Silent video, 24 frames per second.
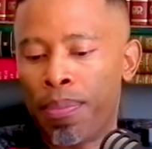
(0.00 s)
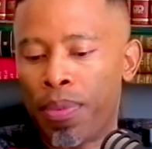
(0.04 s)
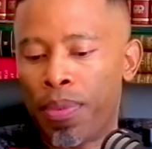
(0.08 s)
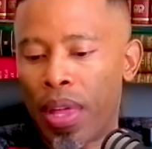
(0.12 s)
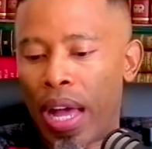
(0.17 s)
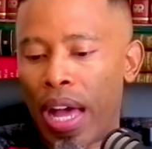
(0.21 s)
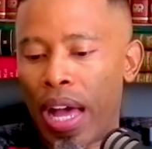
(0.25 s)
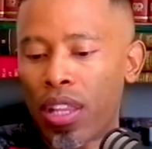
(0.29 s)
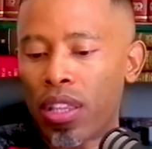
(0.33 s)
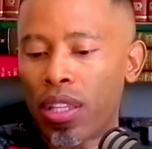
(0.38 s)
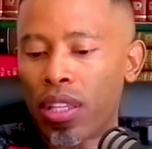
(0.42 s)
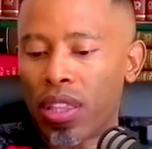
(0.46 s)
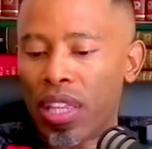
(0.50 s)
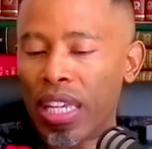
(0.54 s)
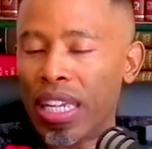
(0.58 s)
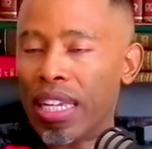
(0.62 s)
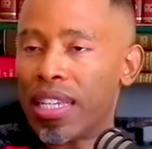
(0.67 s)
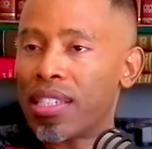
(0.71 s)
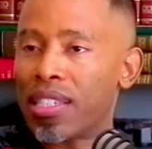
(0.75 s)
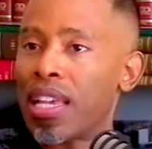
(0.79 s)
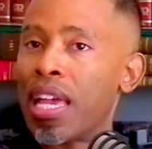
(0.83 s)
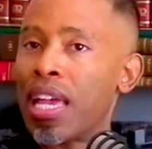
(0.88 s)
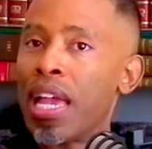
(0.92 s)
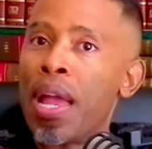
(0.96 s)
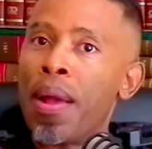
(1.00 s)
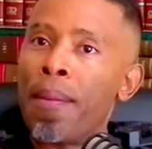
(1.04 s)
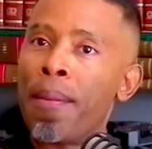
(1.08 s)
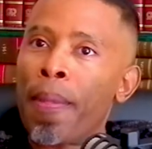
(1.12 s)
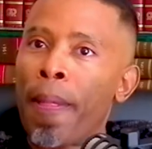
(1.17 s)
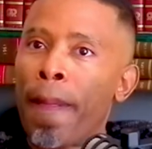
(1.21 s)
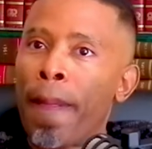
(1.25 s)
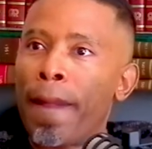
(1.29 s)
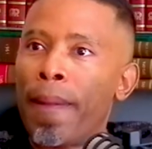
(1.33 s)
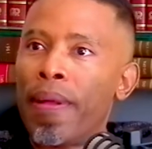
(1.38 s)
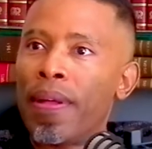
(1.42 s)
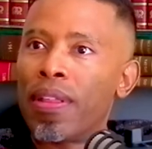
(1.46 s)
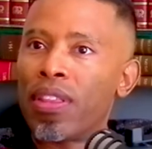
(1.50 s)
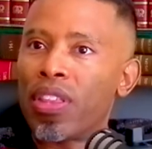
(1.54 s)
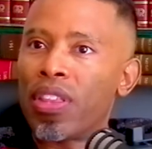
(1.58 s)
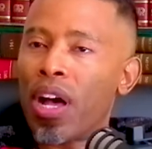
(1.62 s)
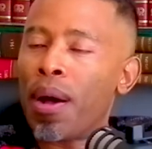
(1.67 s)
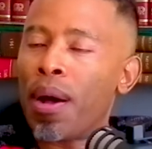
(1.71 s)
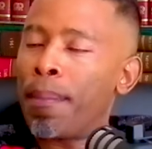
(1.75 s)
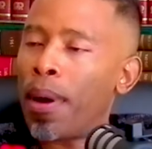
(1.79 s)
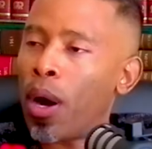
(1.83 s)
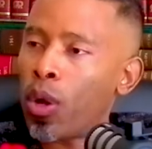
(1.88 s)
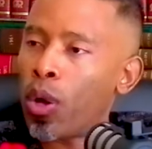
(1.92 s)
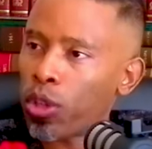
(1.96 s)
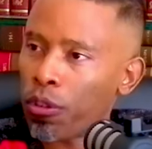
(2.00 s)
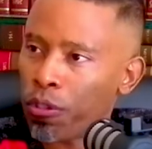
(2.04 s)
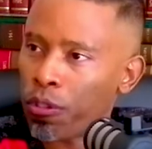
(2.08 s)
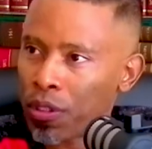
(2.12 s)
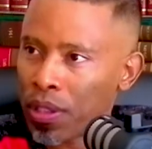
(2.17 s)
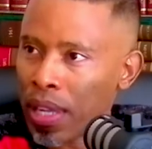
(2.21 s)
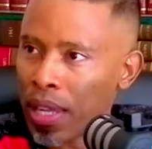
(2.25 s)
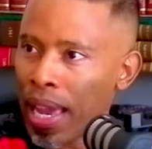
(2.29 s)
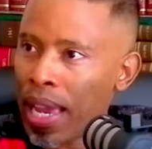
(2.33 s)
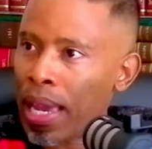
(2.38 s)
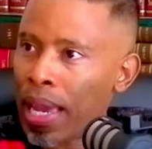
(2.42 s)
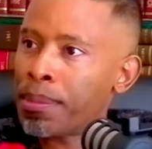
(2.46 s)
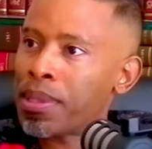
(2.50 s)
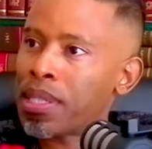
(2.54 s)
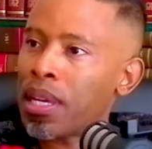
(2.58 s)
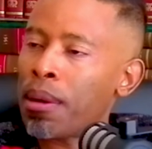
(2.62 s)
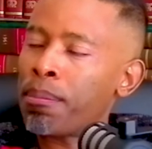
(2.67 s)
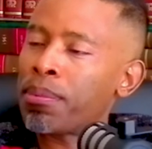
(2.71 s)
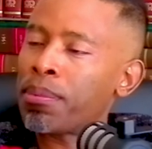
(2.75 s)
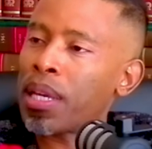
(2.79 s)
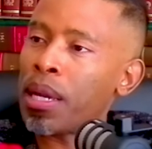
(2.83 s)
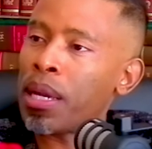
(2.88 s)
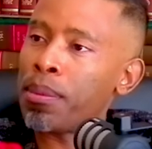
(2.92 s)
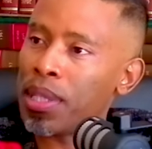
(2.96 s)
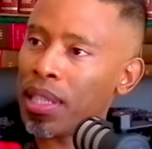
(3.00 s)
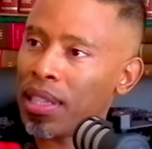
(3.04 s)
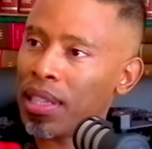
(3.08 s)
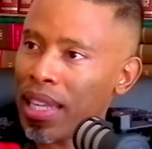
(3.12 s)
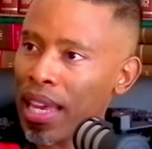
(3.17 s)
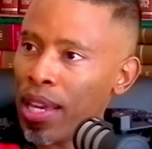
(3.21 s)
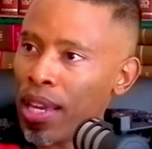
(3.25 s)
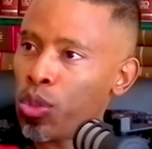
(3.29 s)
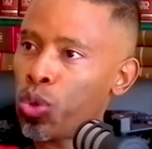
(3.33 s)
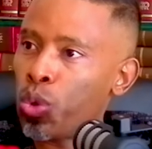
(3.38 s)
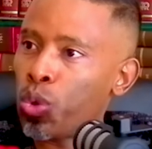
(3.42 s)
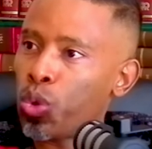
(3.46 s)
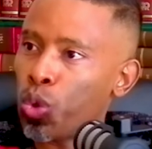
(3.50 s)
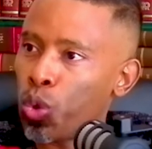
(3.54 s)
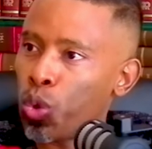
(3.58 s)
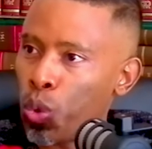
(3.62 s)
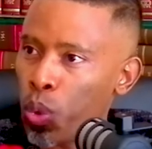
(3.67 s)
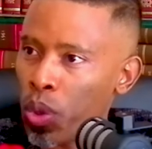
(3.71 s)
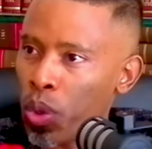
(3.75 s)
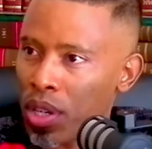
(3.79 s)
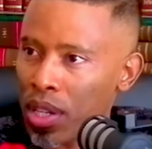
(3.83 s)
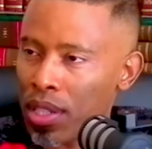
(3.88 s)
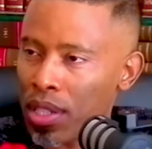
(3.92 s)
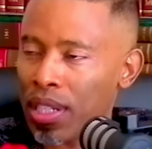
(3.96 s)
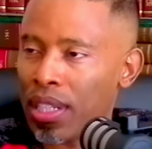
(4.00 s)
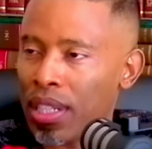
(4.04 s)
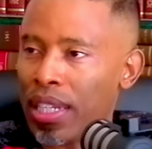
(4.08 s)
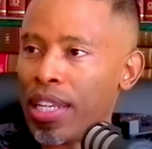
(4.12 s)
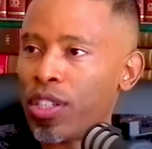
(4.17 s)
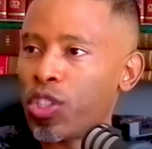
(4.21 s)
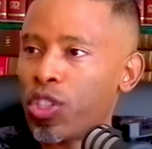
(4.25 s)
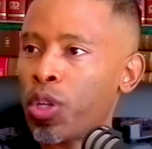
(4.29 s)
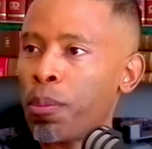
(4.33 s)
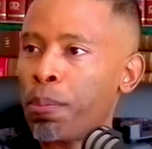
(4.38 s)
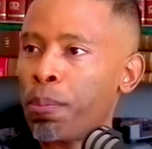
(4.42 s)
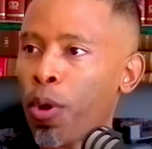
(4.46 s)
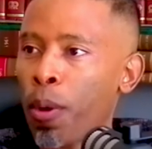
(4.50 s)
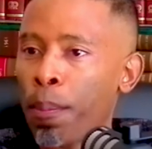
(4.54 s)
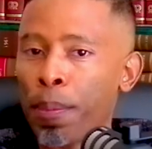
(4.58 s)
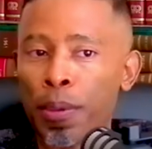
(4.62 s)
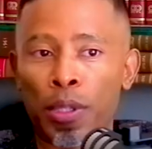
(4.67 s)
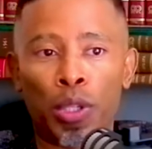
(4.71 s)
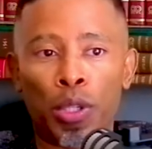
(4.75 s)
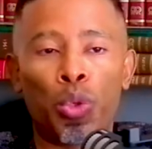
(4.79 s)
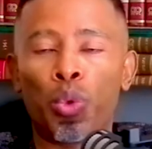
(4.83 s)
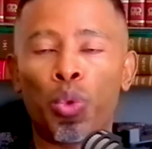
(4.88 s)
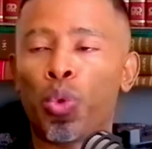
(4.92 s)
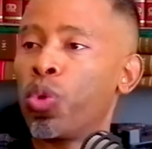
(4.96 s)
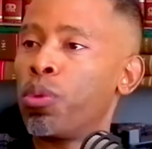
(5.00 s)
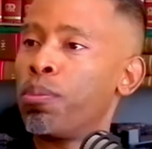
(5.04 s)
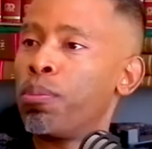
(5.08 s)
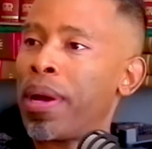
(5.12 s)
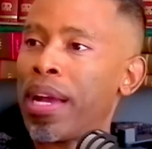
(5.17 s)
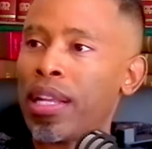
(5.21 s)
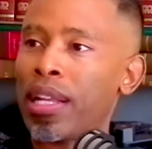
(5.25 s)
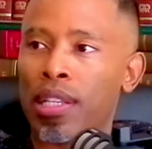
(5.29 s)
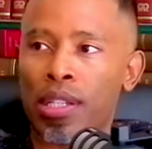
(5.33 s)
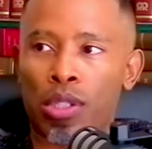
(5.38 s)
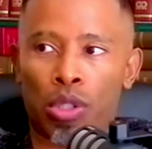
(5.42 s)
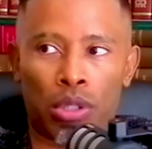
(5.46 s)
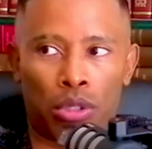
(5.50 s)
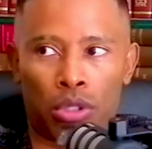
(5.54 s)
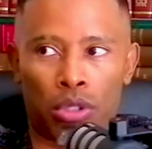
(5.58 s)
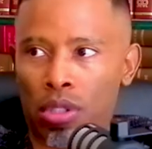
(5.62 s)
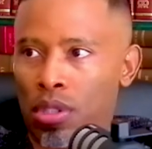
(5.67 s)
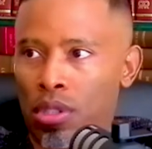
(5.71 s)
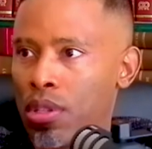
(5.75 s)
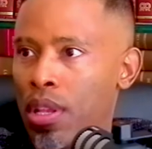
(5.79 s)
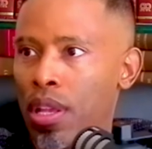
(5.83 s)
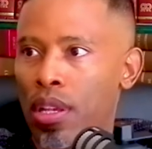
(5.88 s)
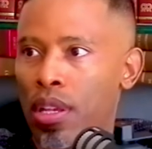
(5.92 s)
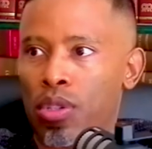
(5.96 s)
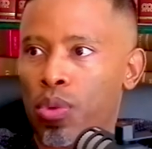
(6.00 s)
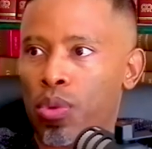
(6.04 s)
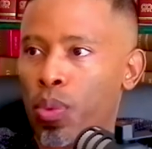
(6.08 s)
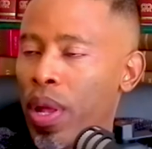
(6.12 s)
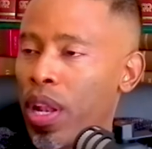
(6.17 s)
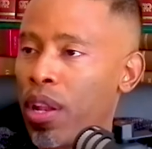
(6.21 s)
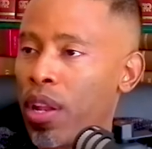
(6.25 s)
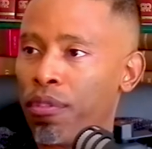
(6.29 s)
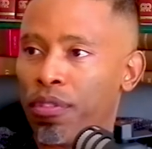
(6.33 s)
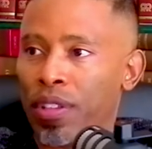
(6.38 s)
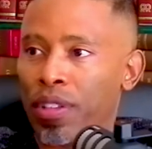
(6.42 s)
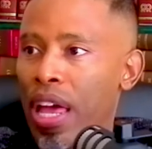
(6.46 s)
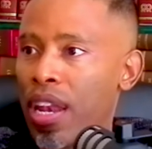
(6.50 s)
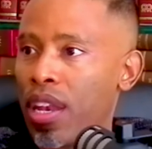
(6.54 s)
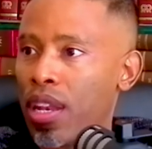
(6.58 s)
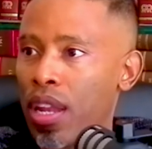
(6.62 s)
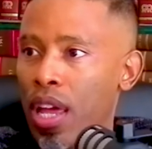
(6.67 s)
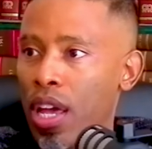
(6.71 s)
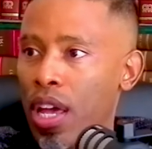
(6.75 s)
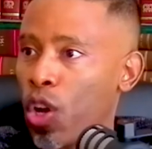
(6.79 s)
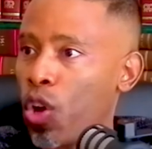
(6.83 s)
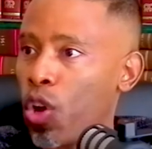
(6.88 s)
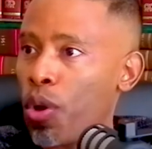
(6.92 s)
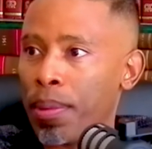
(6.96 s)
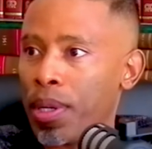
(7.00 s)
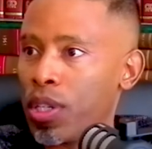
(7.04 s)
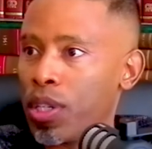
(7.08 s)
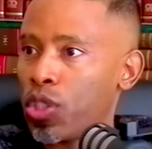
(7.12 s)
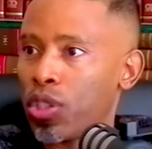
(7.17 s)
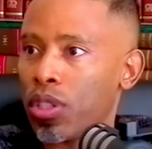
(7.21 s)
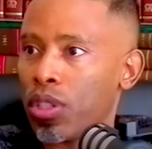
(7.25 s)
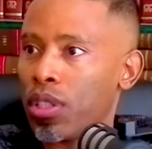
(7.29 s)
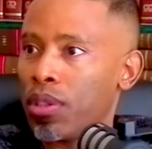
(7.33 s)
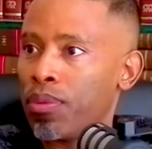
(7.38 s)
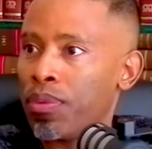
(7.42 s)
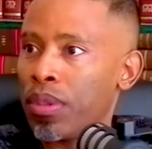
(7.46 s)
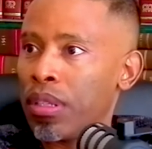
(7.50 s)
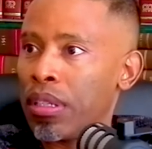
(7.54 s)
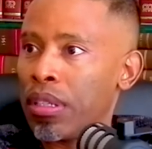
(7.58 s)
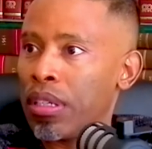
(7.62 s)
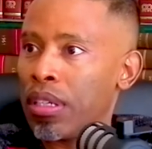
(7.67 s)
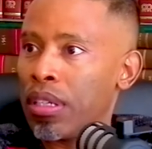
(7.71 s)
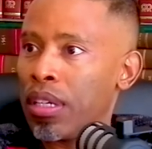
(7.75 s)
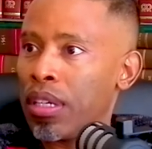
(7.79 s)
The other thing is the amount of time sometimes it takes you to do a residential property, you could might as just as well have done a commercial.